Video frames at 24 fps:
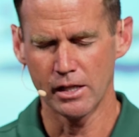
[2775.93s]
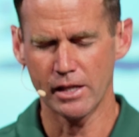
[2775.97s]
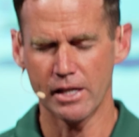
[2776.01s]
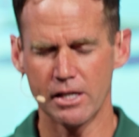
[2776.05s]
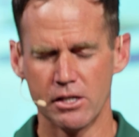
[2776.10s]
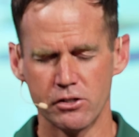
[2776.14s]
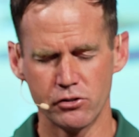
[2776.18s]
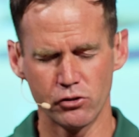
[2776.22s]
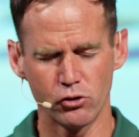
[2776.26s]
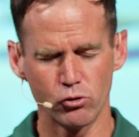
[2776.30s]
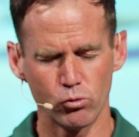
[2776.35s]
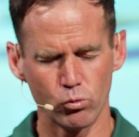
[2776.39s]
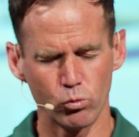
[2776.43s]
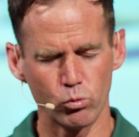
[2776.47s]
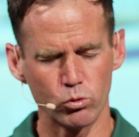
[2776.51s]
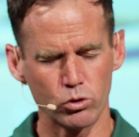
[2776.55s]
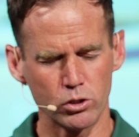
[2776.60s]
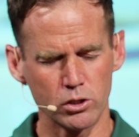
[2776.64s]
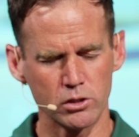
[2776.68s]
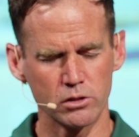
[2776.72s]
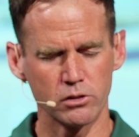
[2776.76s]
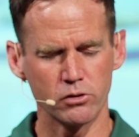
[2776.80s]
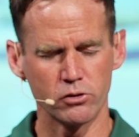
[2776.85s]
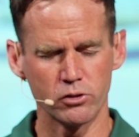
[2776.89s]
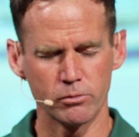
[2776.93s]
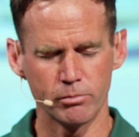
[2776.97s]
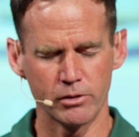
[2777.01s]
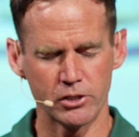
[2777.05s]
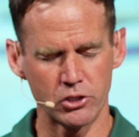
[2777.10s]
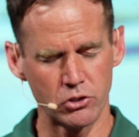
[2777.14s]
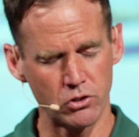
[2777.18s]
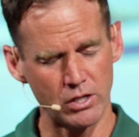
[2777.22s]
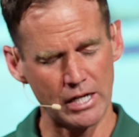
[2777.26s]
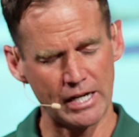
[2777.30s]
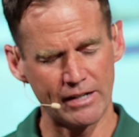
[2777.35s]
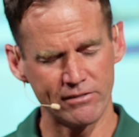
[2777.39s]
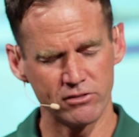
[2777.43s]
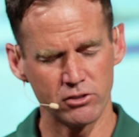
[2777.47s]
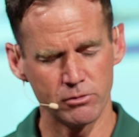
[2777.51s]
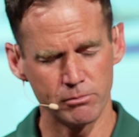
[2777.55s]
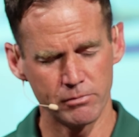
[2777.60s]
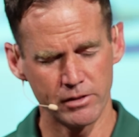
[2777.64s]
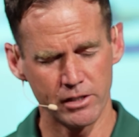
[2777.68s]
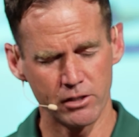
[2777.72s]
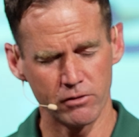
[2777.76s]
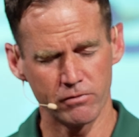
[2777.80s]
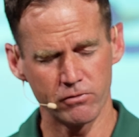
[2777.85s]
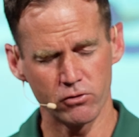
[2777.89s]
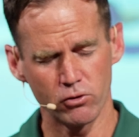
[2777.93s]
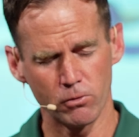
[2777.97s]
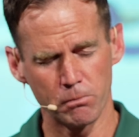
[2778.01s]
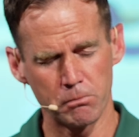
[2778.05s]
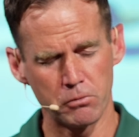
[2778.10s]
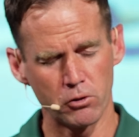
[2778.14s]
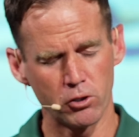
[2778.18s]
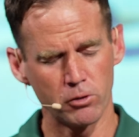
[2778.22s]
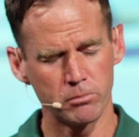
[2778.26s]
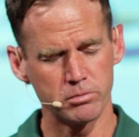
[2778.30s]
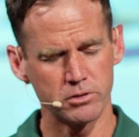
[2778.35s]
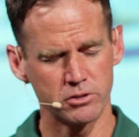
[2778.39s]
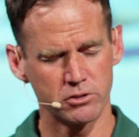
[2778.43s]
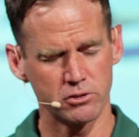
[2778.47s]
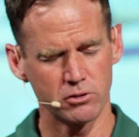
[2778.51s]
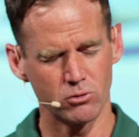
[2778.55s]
in your Word, Lord, but you have them there for a purpose,